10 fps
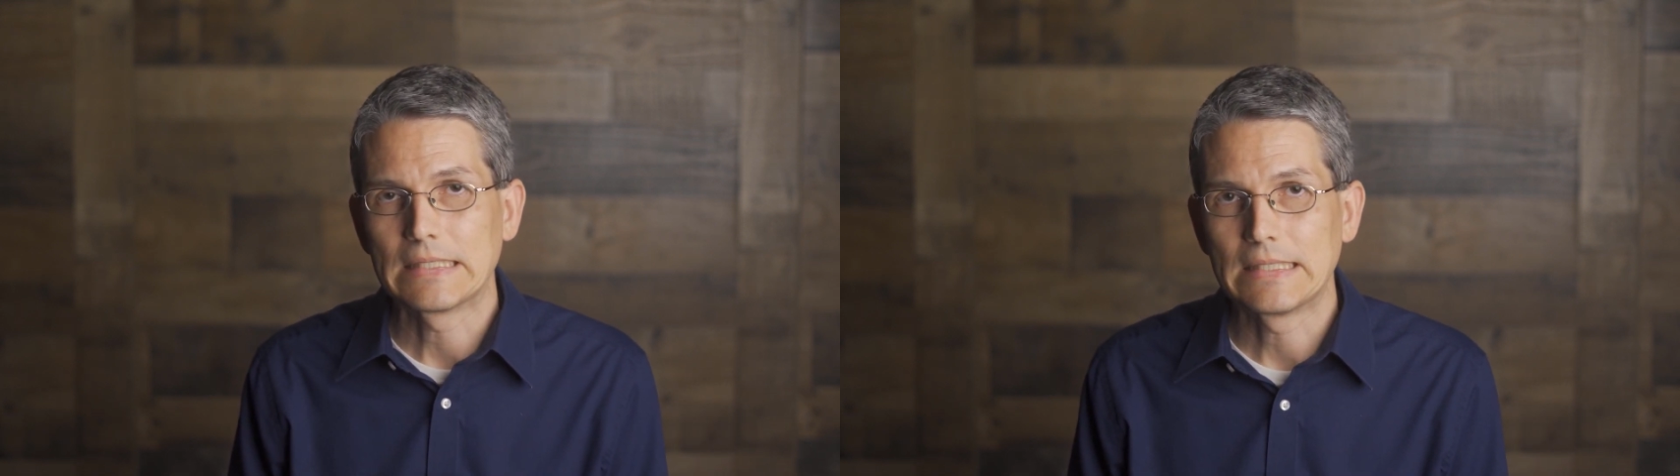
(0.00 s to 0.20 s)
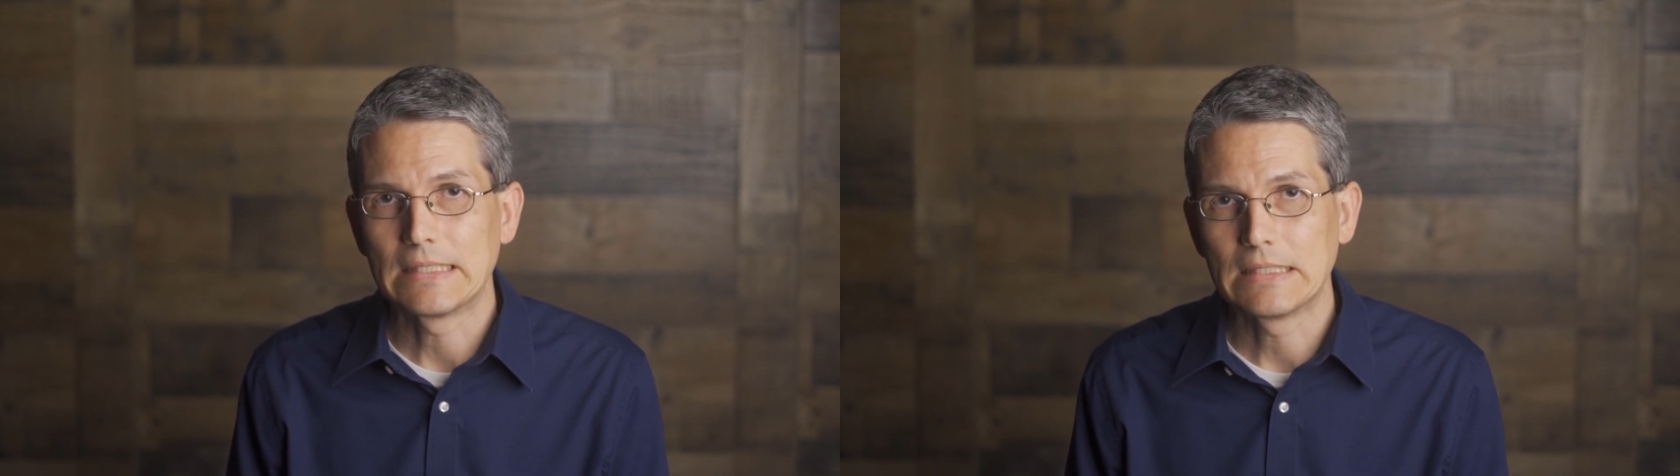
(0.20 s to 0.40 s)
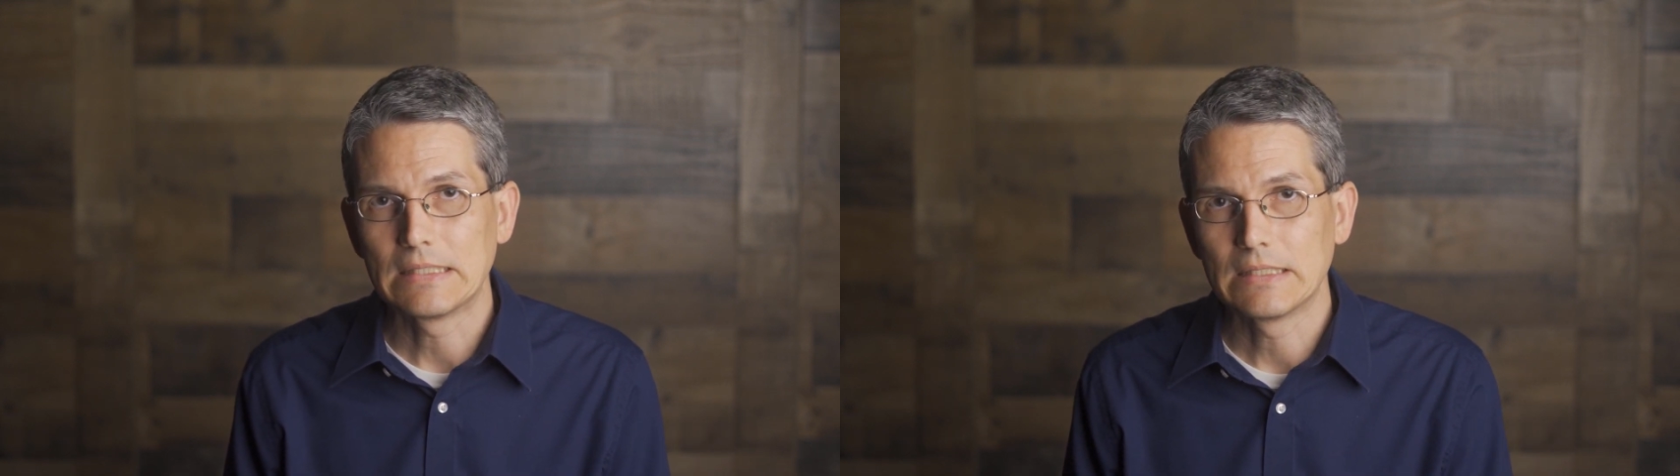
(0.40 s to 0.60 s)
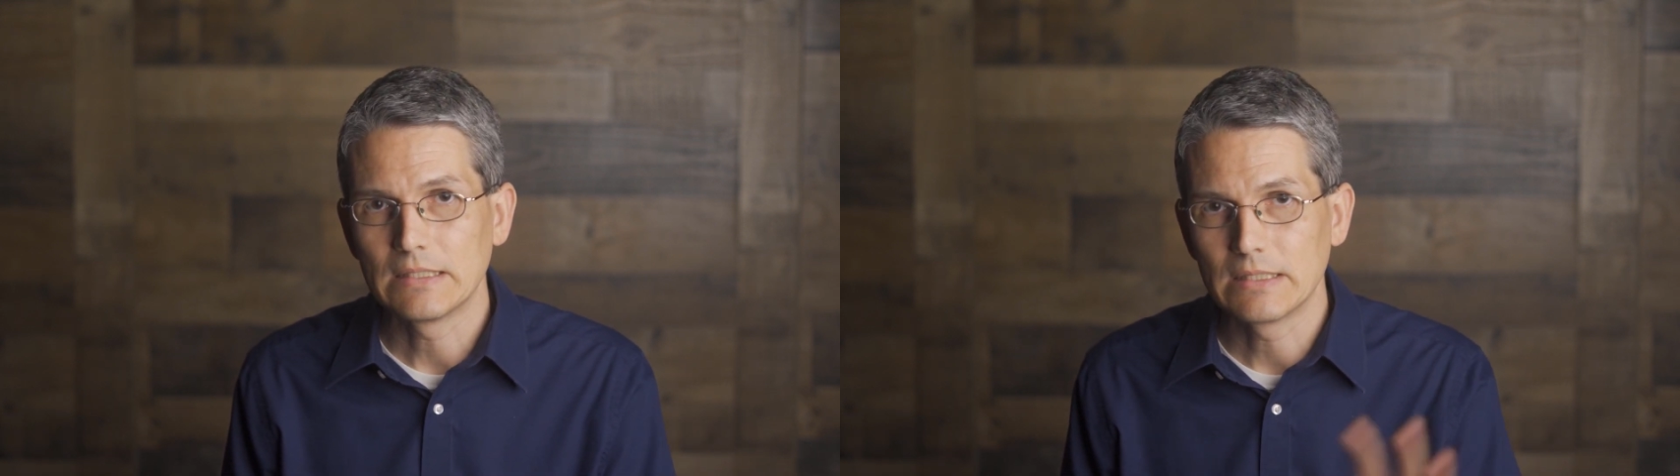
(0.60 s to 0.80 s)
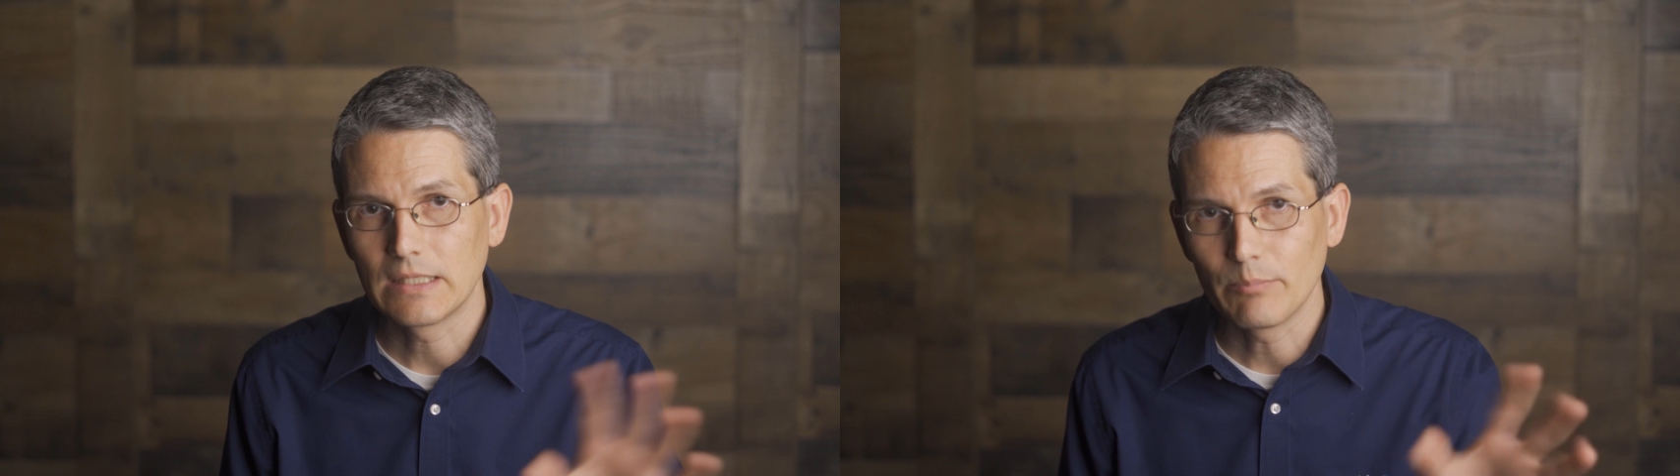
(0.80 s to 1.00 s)

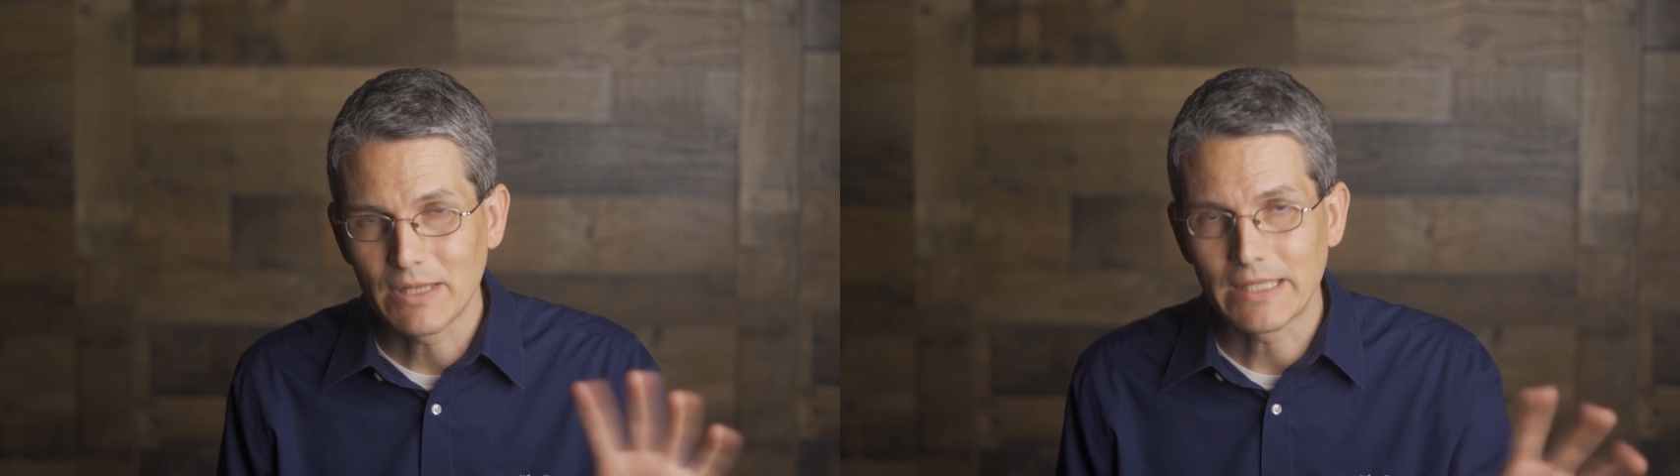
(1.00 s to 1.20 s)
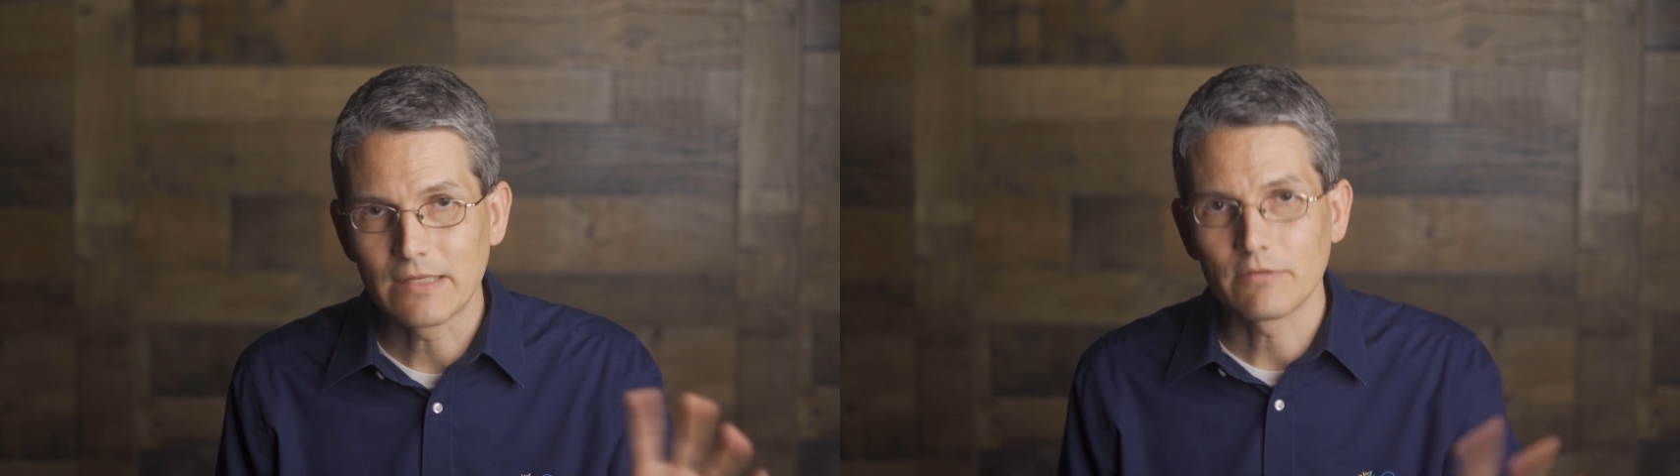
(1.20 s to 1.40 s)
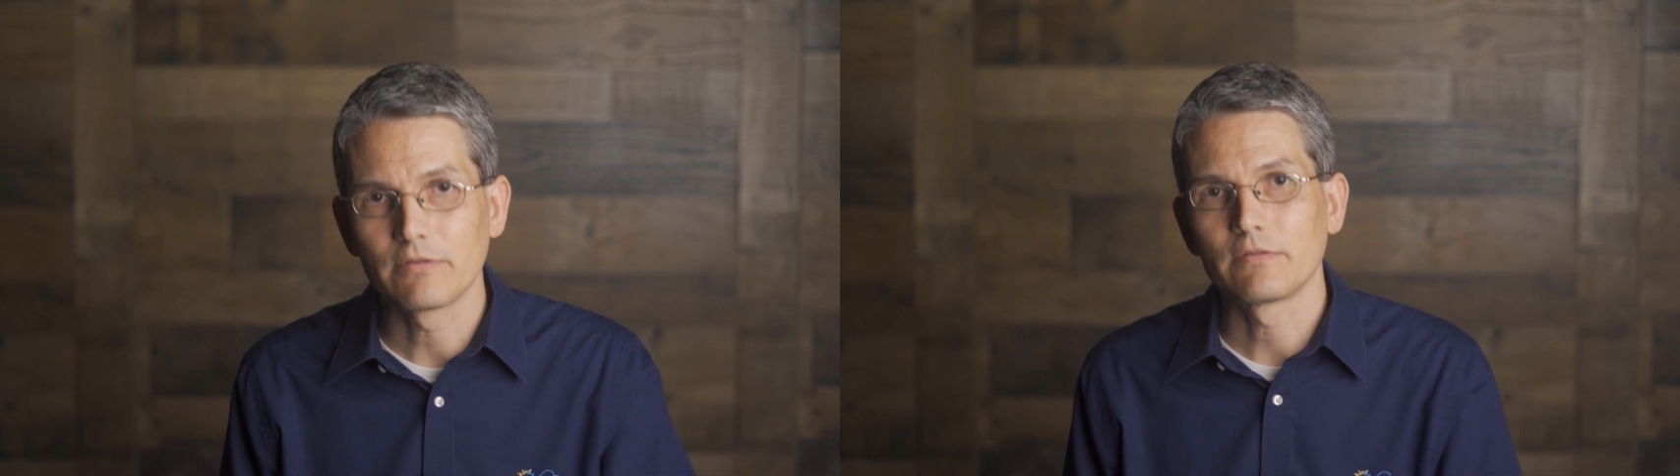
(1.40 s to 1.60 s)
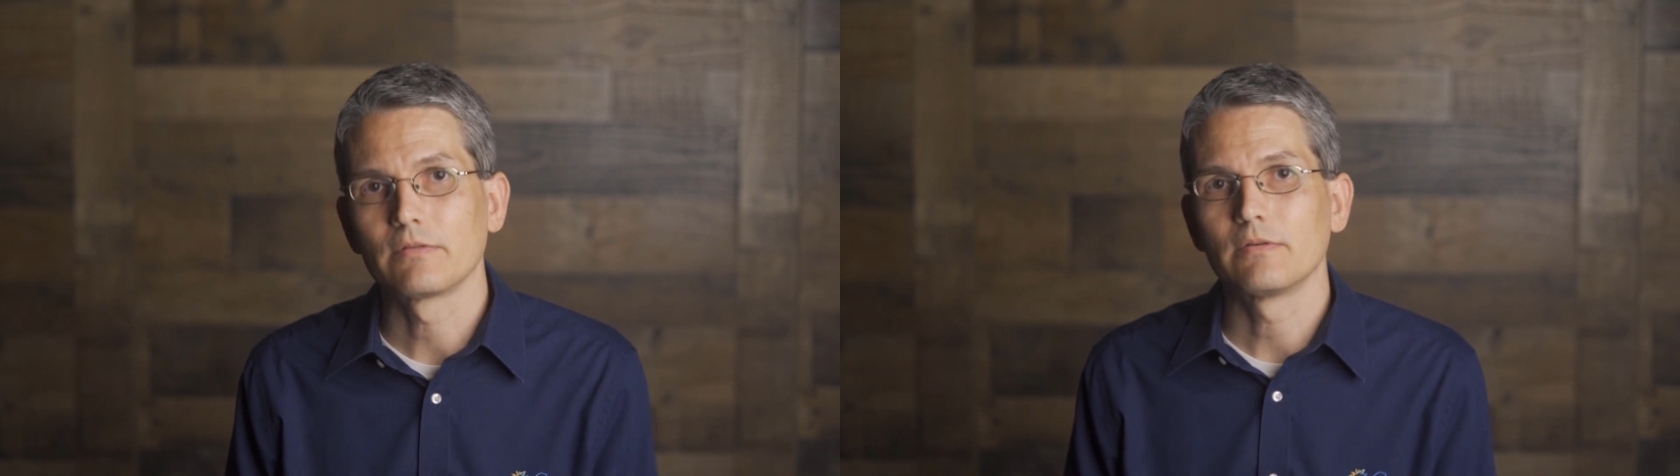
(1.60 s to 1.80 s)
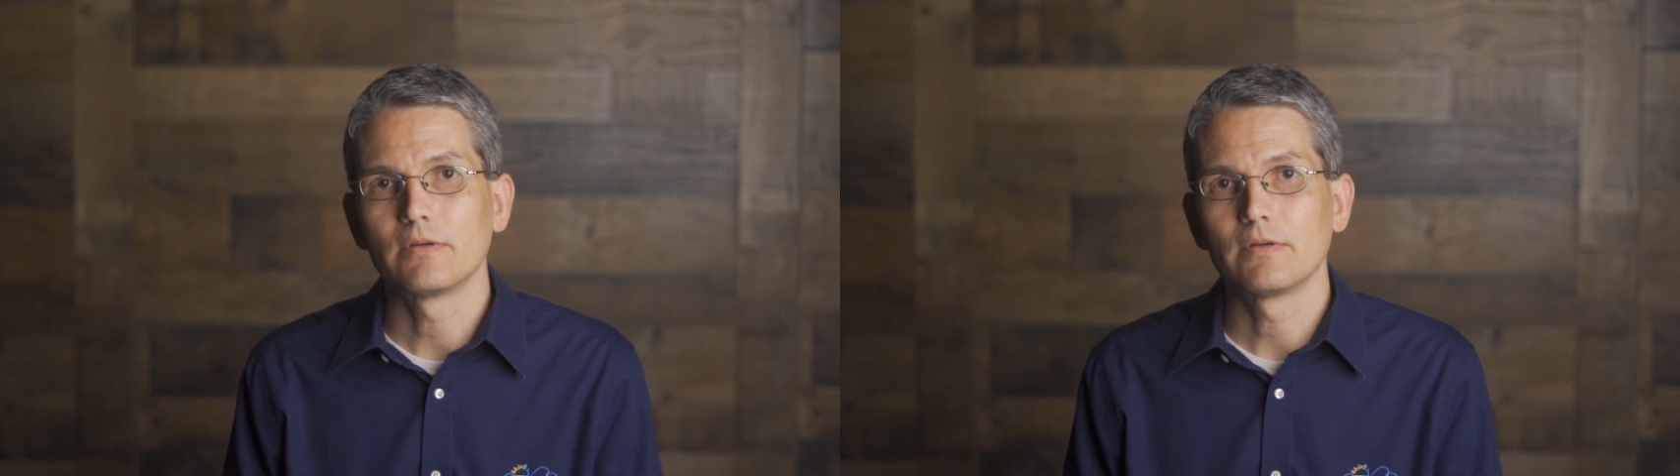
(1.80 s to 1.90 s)
any place